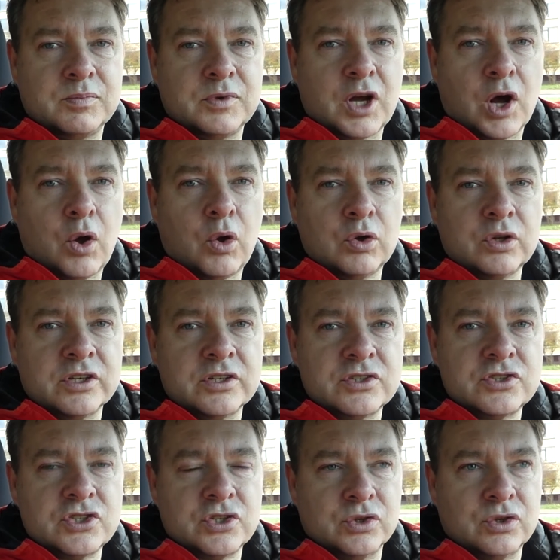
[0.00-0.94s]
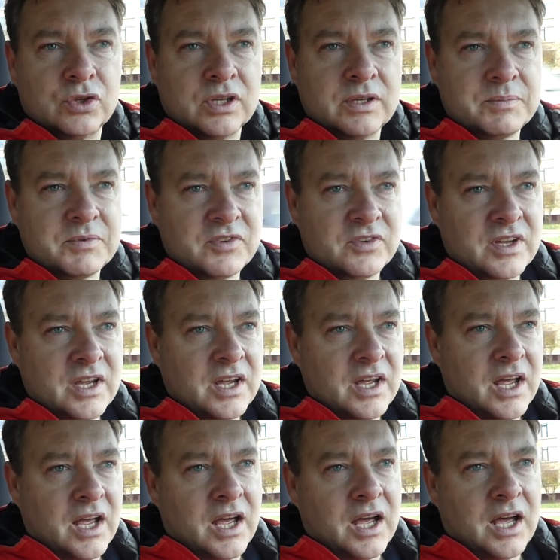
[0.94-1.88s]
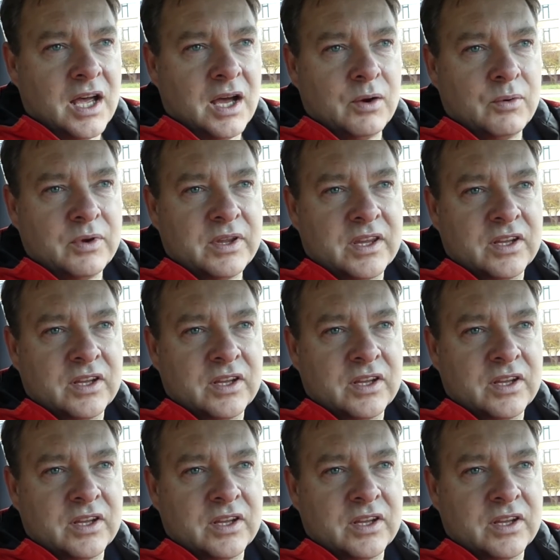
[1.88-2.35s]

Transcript: golden tulips with